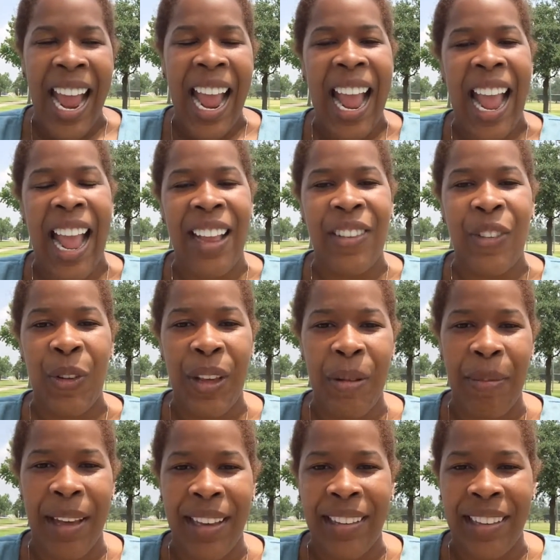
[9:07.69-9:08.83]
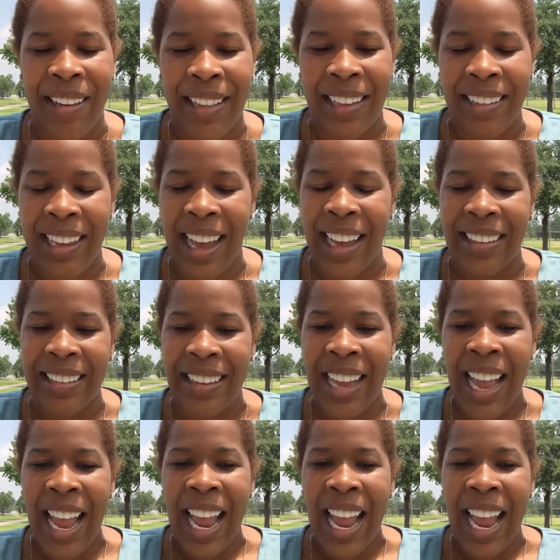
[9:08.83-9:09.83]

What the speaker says: and do their best on the test.